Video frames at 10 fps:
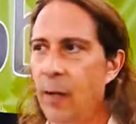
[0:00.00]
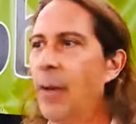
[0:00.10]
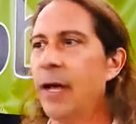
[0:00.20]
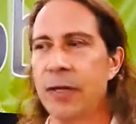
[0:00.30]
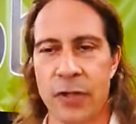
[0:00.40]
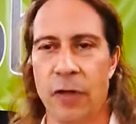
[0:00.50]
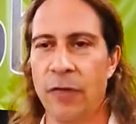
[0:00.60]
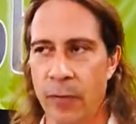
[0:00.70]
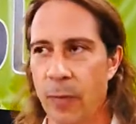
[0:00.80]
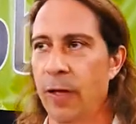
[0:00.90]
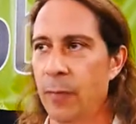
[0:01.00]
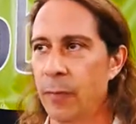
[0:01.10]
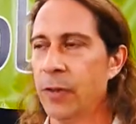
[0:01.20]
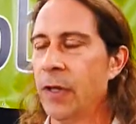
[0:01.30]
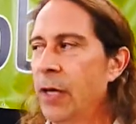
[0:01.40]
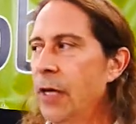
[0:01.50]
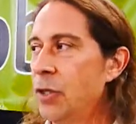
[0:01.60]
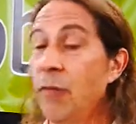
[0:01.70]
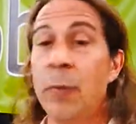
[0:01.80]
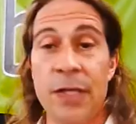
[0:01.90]
them how to solve their problems.
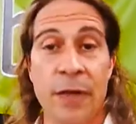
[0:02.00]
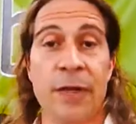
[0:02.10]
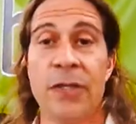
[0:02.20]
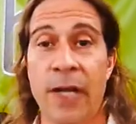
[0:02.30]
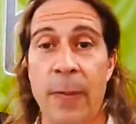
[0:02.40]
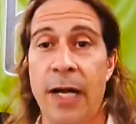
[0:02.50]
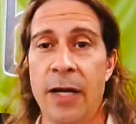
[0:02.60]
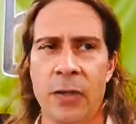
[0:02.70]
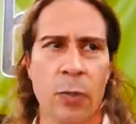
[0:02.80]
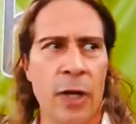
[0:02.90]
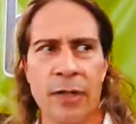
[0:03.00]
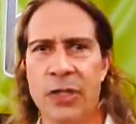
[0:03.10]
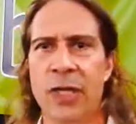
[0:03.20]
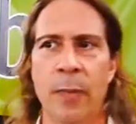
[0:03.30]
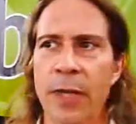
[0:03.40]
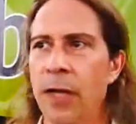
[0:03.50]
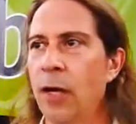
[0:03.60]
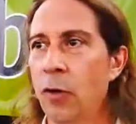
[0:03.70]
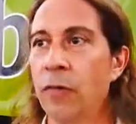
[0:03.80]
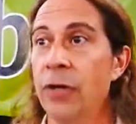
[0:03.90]
So everybody's on the same page and we're not stumbling
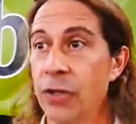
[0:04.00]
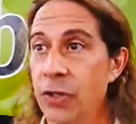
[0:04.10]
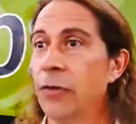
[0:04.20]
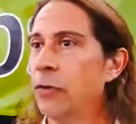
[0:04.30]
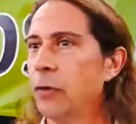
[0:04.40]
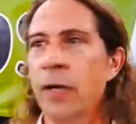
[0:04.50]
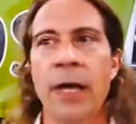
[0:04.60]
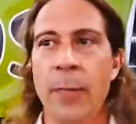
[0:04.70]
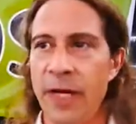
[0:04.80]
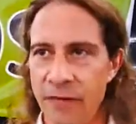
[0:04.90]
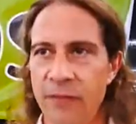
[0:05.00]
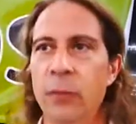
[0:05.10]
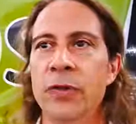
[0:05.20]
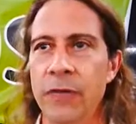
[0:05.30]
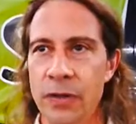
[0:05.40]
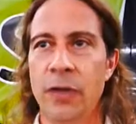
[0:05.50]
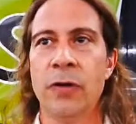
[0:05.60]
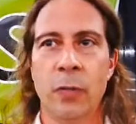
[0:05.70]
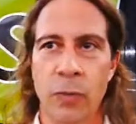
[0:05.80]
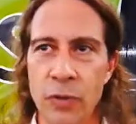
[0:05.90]
all over each other, making fools of each
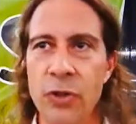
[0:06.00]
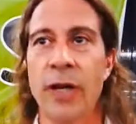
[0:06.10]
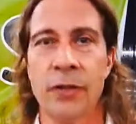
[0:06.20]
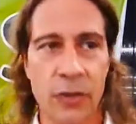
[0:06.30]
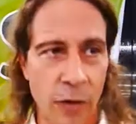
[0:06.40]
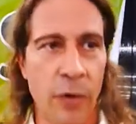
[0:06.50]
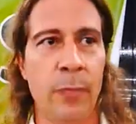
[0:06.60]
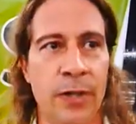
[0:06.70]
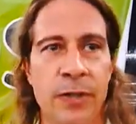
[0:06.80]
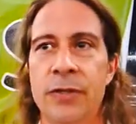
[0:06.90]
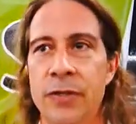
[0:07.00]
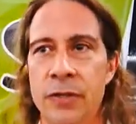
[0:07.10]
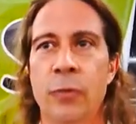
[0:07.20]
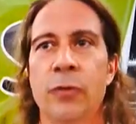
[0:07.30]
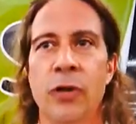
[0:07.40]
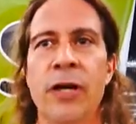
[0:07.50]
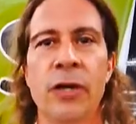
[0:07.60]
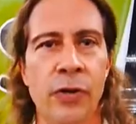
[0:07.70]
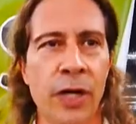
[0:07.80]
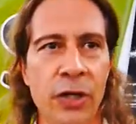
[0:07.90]
other when we're trying to start our businesses. We're trying to
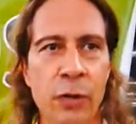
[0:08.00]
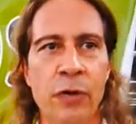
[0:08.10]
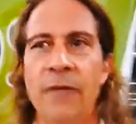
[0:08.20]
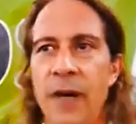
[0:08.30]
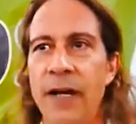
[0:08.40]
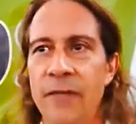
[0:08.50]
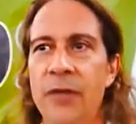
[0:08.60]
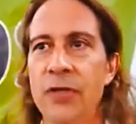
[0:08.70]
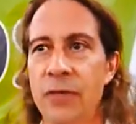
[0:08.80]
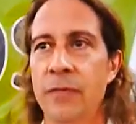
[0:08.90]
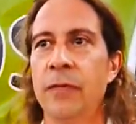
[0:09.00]
create a unified vision